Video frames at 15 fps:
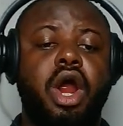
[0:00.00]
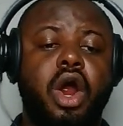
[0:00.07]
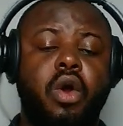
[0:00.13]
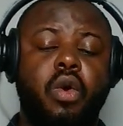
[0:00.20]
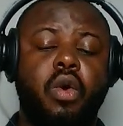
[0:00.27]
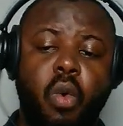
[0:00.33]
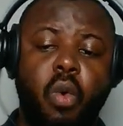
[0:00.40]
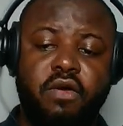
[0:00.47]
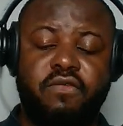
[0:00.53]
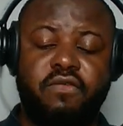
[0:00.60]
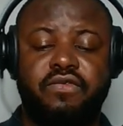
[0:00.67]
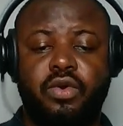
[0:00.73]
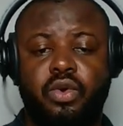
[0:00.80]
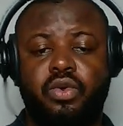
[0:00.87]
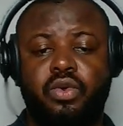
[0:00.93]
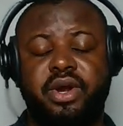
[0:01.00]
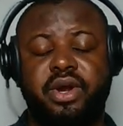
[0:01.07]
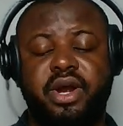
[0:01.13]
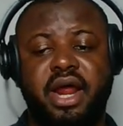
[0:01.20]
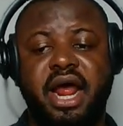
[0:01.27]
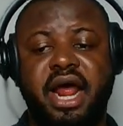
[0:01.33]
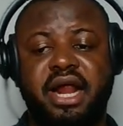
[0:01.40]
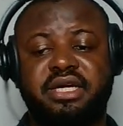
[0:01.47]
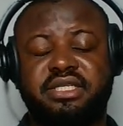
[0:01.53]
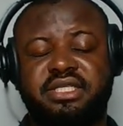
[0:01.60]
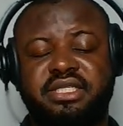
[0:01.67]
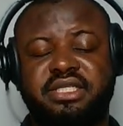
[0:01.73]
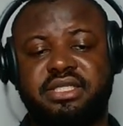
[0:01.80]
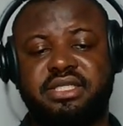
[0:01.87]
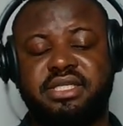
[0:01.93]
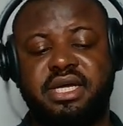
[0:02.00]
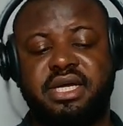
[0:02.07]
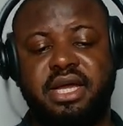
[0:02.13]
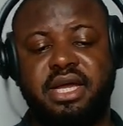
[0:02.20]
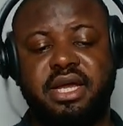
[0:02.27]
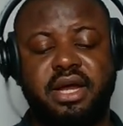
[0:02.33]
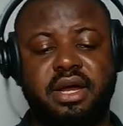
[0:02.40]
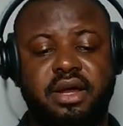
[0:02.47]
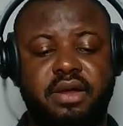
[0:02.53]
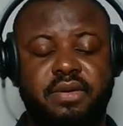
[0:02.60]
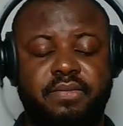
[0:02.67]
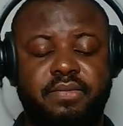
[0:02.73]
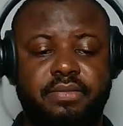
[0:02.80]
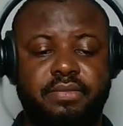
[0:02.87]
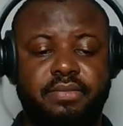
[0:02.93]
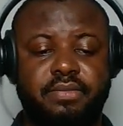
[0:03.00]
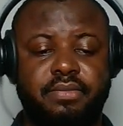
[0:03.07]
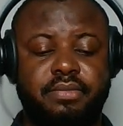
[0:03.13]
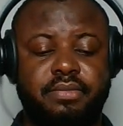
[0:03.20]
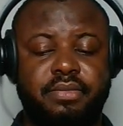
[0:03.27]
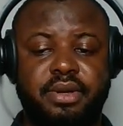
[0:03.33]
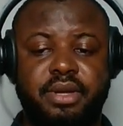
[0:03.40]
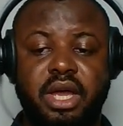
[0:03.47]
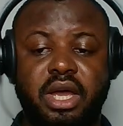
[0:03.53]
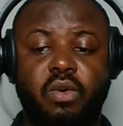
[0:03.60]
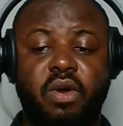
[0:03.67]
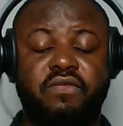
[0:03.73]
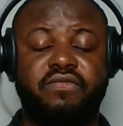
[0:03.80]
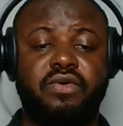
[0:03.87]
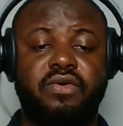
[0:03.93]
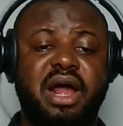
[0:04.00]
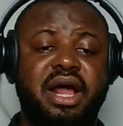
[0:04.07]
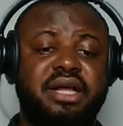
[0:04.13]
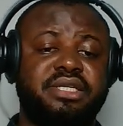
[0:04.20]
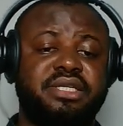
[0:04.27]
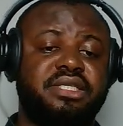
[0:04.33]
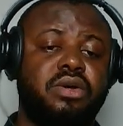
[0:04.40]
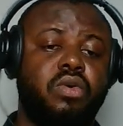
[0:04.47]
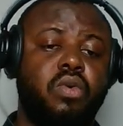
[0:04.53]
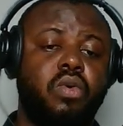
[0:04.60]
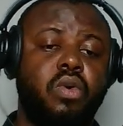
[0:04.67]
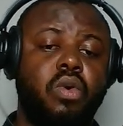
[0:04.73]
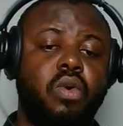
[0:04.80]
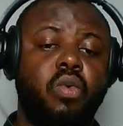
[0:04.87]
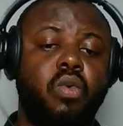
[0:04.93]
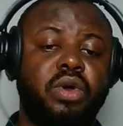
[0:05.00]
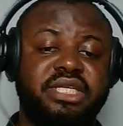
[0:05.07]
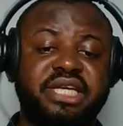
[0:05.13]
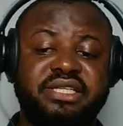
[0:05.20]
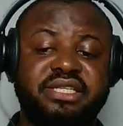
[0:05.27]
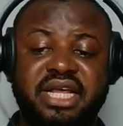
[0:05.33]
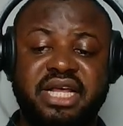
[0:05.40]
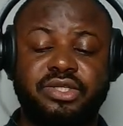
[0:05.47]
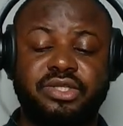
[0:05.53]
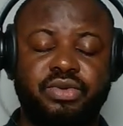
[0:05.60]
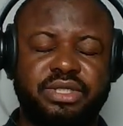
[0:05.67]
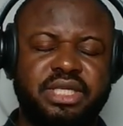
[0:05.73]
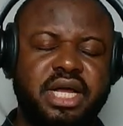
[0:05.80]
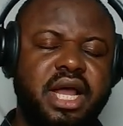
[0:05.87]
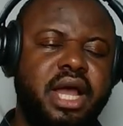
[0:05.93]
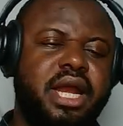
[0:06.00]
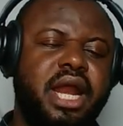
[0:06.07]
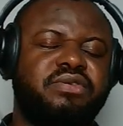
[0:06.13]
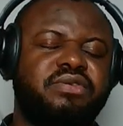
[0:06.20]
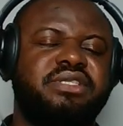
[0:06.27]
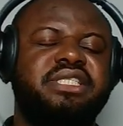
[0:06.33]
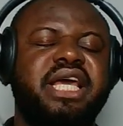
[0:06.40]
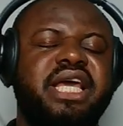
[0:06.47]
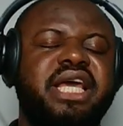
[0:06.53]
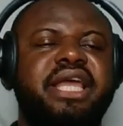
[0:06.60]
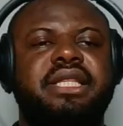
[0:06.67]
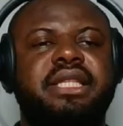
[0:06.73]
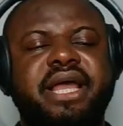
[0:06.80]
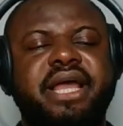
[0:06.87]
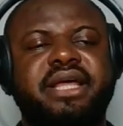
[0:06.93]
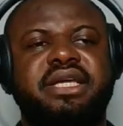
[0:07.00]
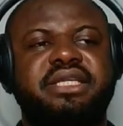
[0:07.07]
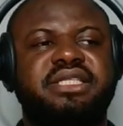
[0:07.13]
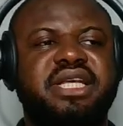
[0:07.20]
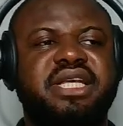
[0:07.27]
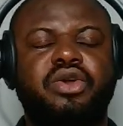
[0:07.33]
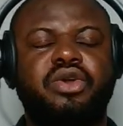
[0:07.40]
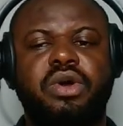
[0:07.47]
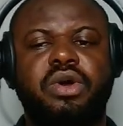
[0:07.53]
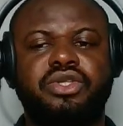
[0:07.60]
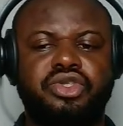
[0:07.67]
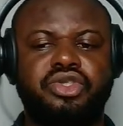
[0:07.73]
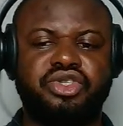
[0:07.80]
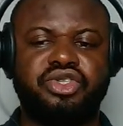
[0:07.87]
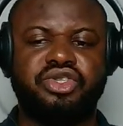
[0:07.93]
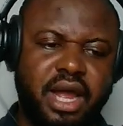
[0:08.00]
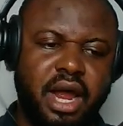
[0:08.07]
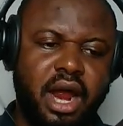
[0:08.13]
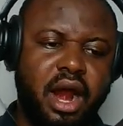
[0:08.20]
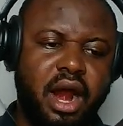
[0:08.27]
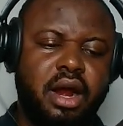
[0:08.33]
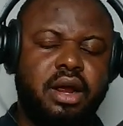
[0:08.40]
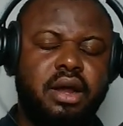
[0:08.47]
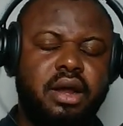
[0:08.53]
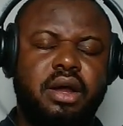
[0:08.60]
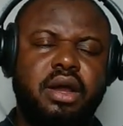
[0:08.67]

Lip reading: a workflow has um, the workflow has what it starts with. Now, take it like this: that you want to drive a car,